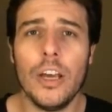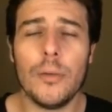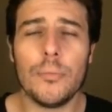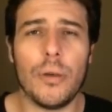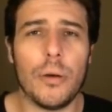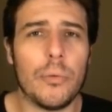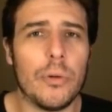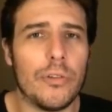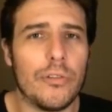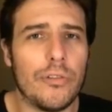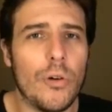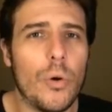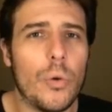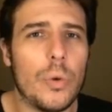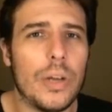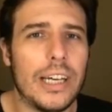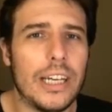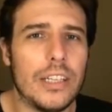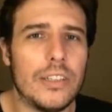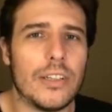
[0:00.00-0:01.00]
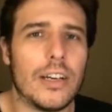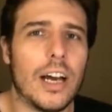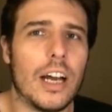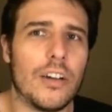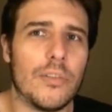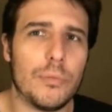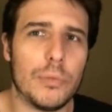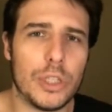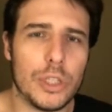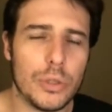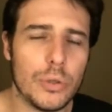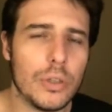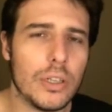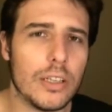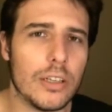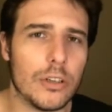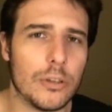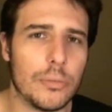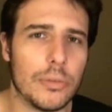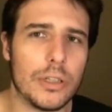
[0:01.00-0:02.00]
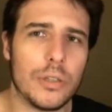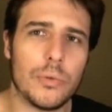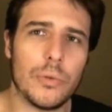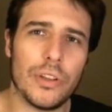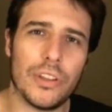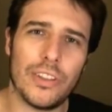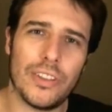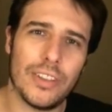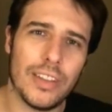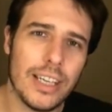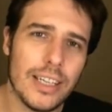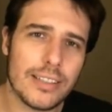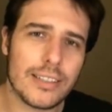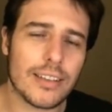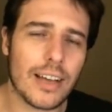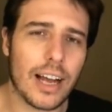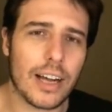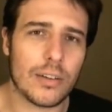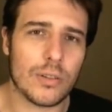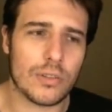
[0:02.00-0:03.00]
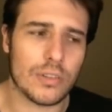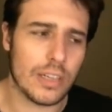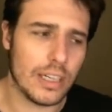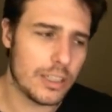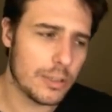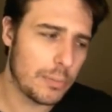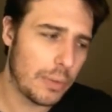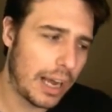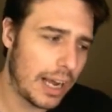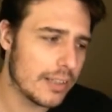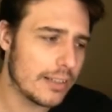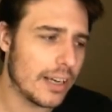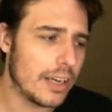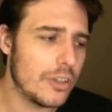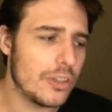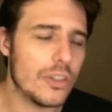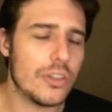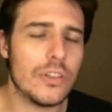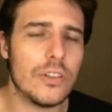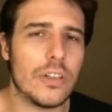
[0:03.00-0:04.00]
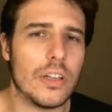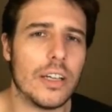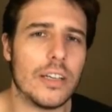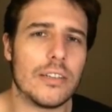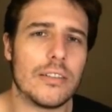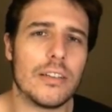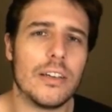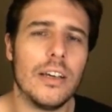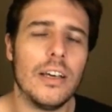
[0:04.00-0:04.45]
But before, we need to kind of mature a little bit with these cycles. Let's pay attention to this.